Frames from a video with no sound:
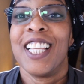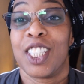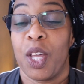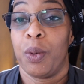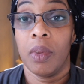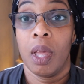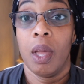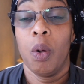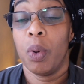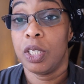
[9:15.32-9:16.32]
So
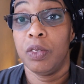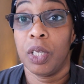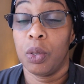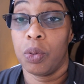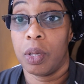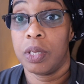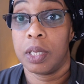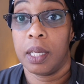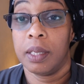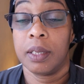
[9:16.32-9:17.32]
once you've done all
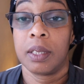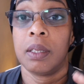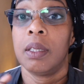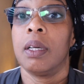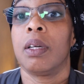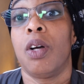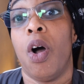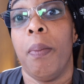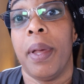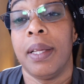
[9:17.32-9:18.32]
those things,
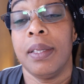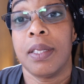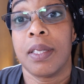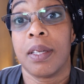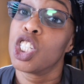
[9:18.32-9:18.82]
comment,